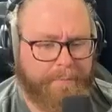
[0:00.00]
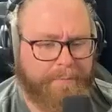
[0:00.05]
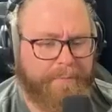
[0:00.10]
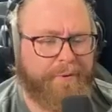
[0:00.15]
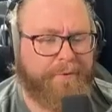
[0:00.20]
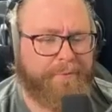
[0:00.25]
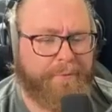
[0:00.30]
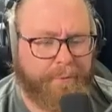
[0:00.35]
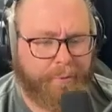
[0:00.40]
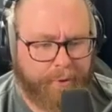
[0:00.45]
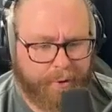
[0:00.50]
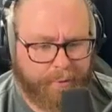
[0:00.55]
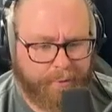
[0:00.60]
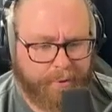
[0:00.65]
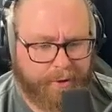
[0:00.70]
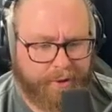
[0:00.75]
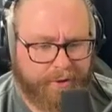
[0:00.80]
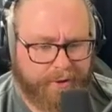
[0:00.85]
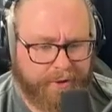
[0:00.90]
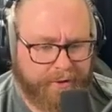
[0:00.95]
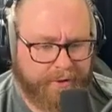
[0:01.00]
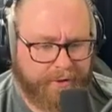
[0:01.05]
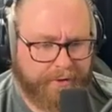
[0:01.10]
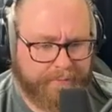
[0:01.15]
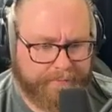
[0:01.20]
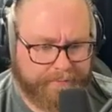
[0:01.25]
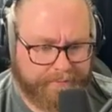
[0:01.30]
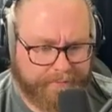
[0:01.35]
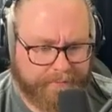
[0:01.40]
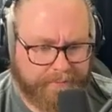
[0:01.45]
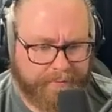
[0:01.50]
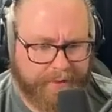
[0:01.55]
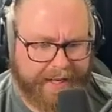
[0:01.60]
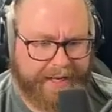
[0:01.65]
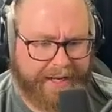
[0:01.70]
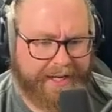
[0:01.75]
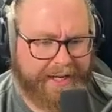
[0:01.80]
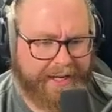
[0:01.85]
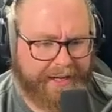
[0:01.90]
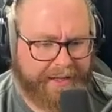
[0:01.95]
before work. I like